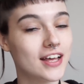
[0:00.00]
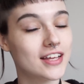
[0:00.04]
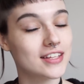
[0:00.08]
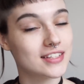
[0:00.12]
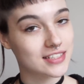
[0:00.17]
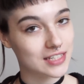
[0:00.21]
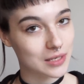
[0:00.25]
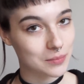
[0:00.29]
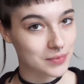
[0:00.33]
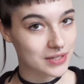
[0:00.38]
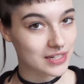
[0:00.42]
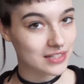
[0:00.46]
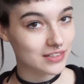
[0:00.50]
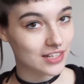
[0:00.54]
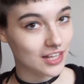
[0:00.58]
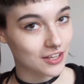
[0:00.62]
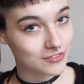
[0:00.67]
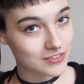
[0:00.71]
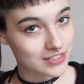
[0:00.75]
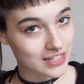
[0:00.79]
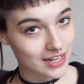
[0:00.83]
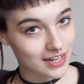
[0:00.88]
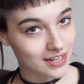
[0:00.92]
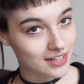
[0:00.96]
Somebody
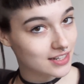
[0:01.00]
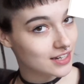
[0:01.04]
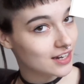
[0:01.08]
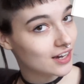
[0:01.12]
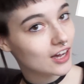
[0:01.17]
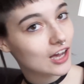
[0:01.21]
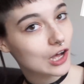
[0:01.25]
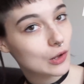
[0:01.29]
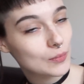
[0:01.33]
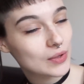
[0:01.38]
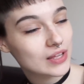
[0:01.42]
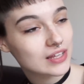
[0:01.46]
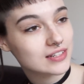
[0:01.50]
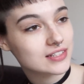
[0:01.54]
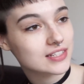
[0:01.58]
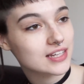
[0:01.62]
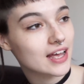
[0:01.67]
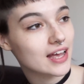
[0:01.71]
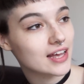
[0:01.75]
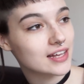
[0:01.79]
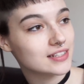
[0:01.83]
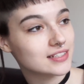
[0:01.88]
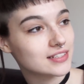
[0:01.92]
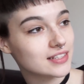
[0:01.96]
left a comment
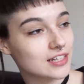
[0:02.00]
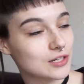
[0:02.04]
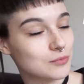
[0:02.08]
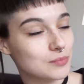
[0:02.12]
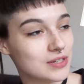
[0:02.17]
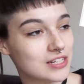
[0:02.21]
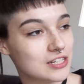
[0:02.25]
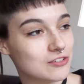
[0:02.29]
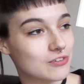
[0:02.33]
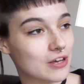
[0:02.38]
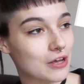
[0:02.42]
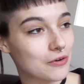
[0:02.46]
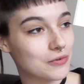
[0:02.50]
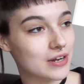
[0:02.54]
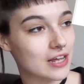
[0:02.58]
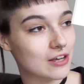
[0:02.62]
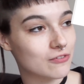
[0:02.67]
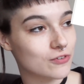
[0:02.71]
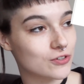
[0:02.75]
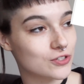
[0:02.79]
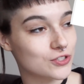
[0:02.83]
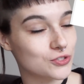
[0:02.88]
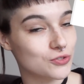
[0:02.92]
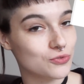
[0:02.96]
asking me if I would
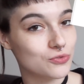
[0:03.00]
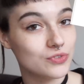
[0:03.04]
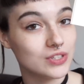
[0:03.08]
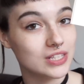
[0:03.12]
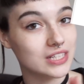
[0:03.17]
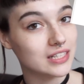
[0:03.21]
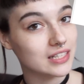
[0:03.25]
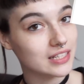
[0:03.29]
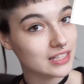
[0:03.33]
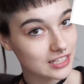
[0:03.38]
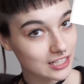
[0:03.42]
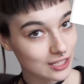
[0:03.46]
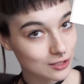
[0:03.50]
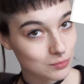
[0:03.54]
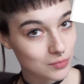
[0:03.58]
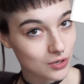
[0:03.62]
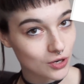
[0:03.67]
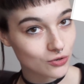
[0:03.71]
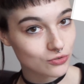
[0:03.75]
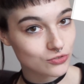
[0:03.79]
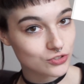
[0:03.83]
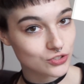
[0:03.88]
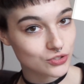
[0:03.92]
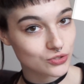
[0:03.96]
ever do the
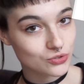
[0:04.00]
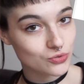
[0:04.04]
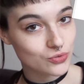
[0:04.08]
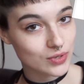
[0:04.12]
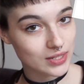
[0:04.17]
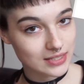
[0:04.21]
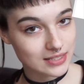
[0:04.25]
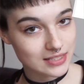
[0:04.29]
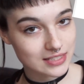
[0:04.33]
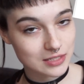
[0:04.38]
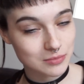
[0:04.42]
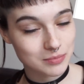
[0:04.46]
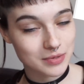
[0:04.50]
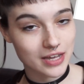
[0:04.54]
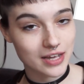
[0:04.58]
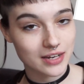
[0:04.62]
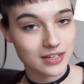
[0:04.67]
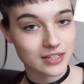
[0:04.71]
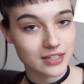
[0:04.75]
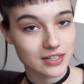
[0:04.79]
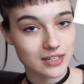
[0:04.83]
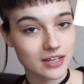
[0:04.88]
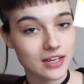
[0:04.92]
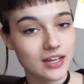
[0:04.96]
emo to Insta
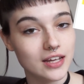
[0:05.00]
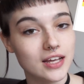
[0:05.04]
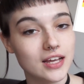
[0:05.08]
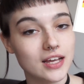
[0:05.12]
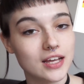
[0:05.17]
baddie